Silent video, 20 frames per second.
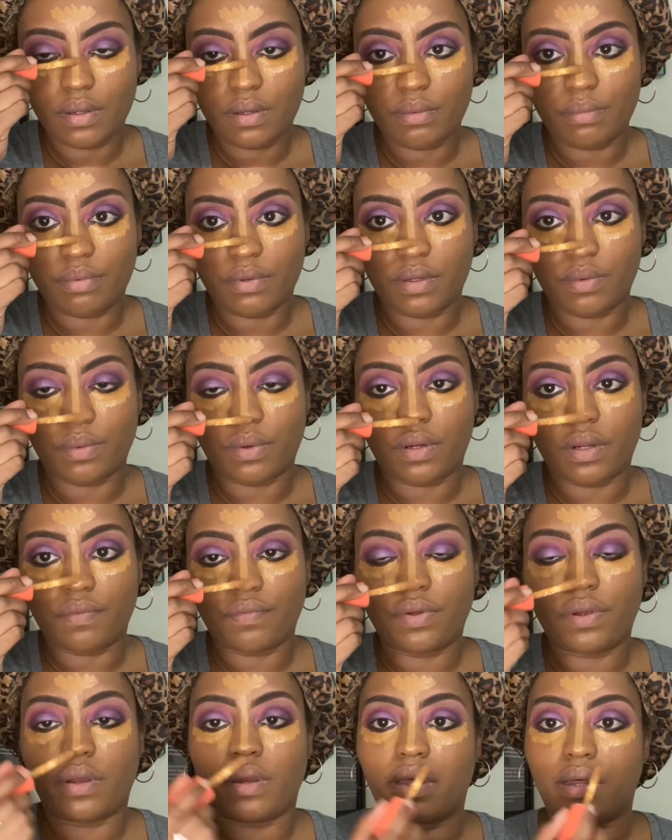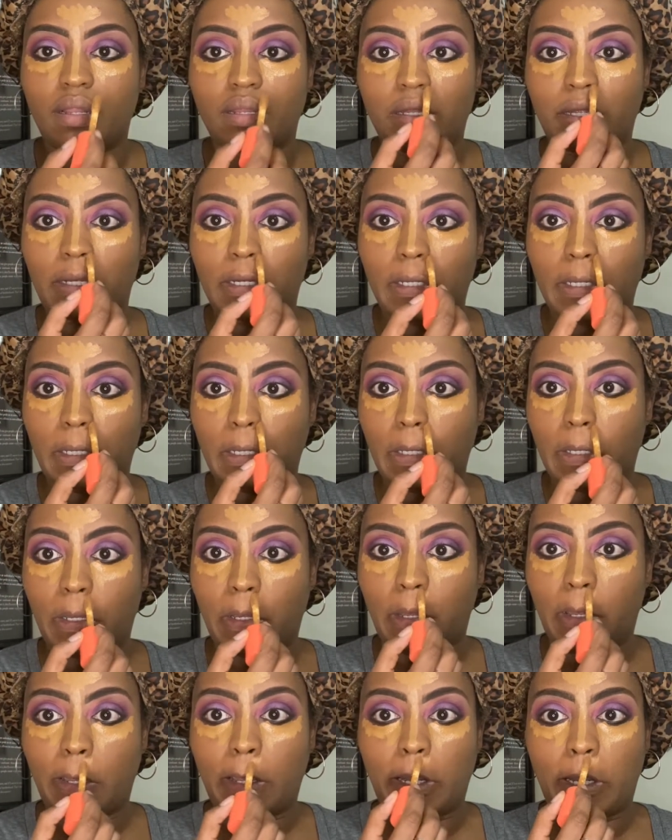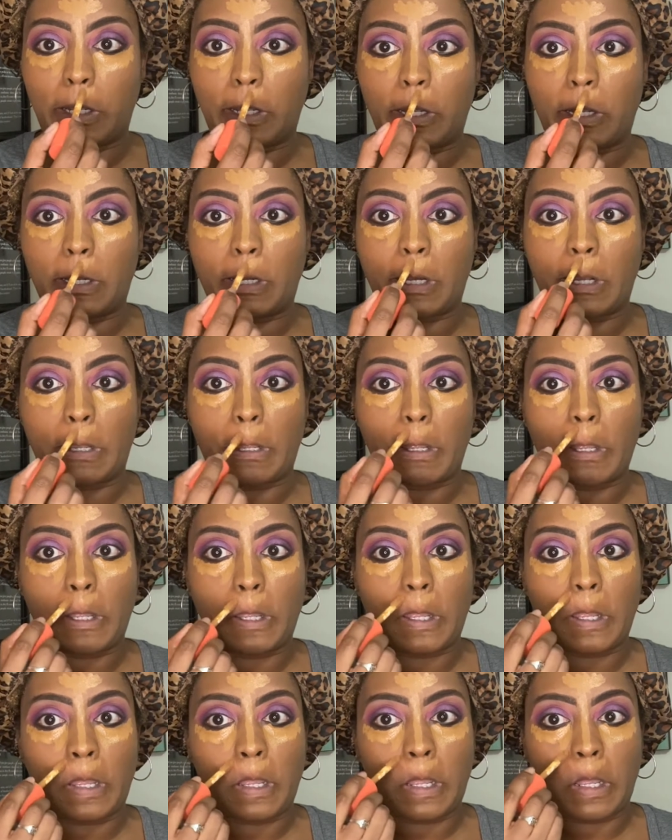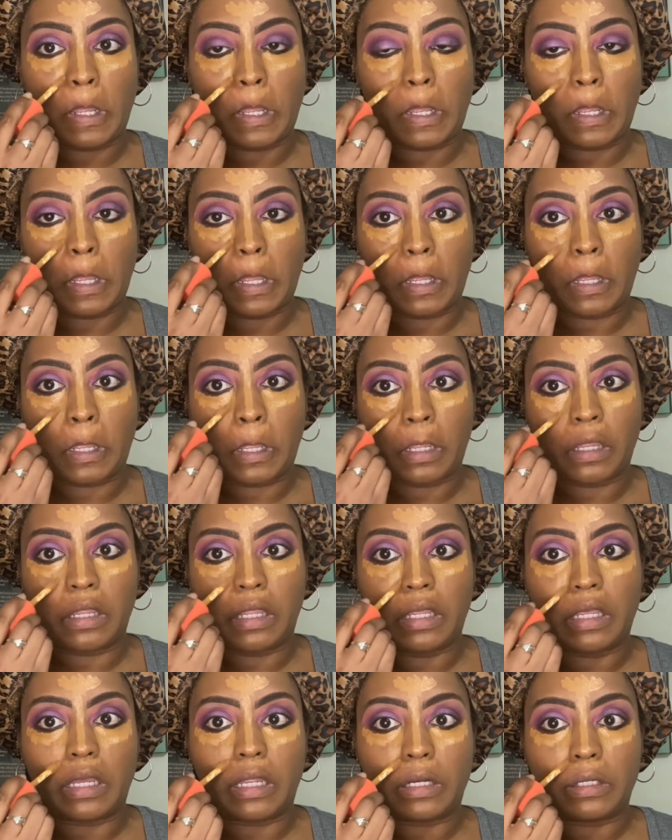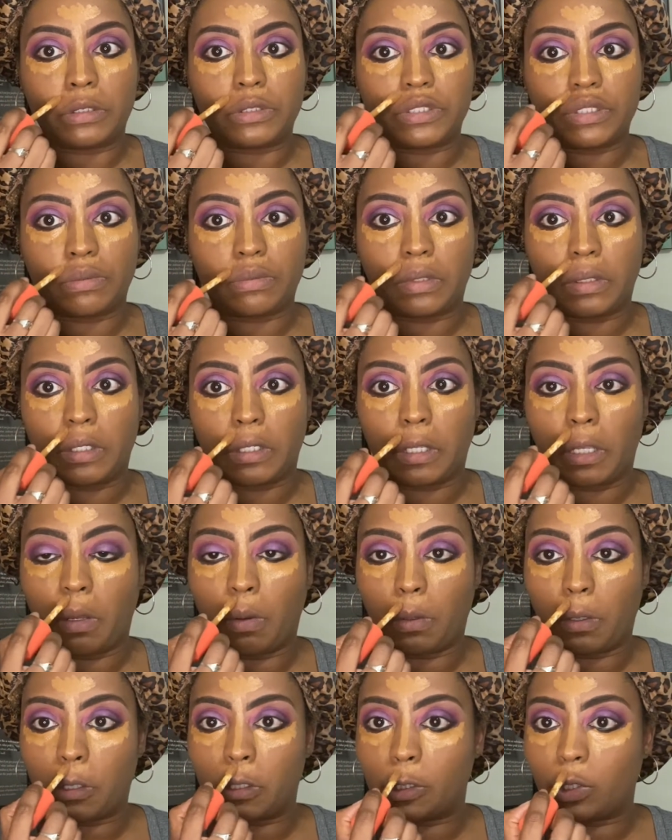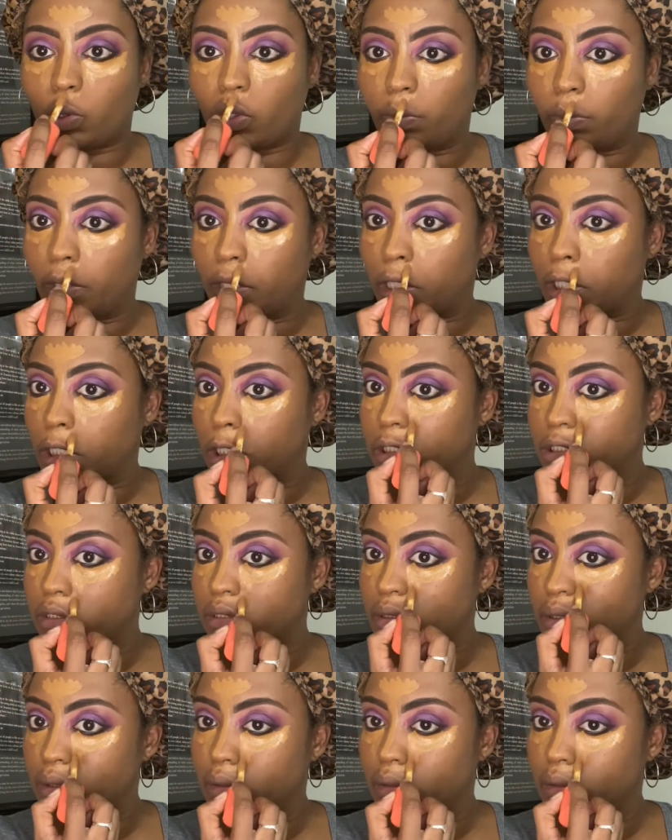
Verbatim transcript: But whatever your outlet is, you got to get it out. You got to do something that you enjoy because